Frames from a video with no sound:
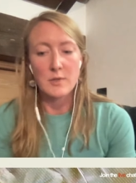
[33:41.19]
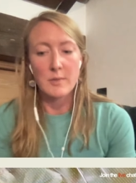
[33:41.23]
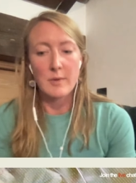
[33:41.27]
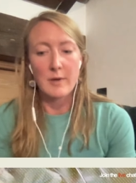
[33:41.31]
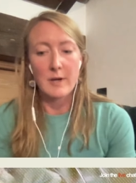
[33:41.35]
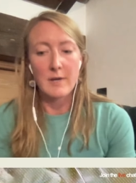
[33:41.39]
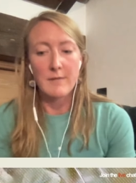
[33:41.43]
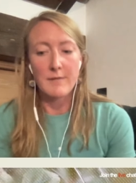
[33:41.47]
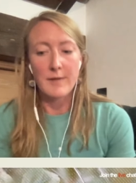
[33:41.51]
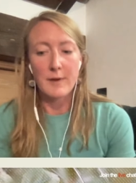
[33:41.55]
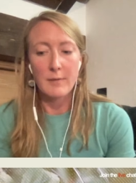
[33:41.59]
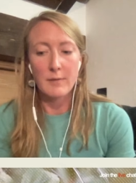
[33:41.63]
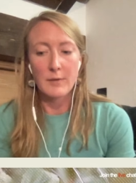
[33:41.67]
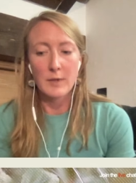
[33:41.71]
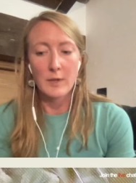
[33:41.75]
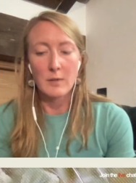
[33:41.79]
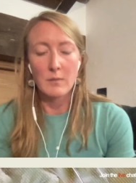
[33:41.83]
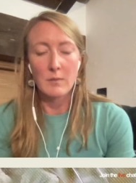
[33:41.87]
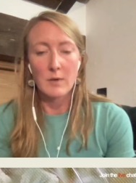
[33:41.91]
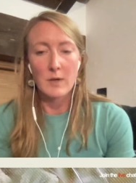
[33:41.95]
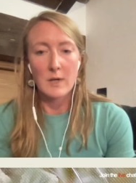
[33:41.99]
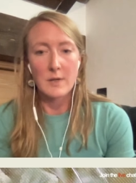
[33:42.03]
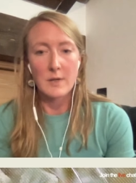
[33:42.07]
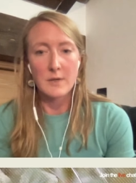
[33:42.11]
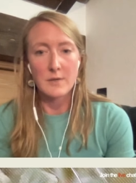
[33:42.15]
about if I really
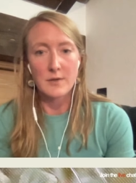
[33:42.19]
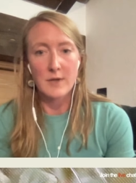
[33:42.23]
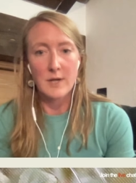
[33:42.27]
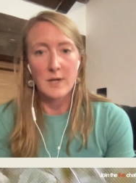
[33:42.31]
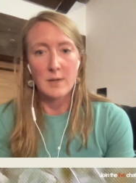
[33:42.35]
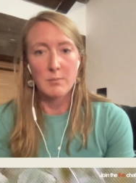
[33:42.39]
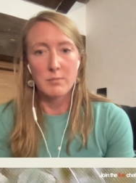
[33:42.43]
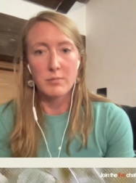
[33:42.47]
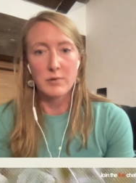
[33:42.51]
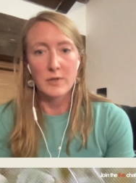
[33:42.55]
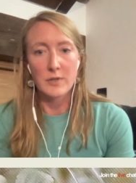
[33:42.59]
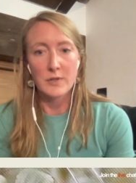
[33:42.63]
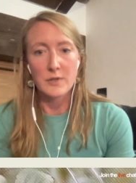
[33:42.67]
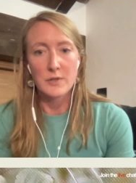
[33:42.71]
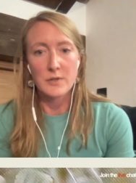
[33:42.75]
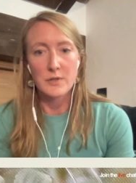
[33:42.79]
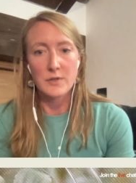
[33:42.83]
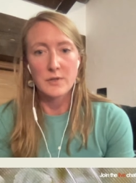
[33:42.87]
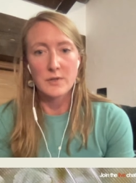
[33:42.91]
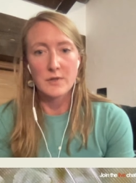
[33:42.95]
wanted to try to push to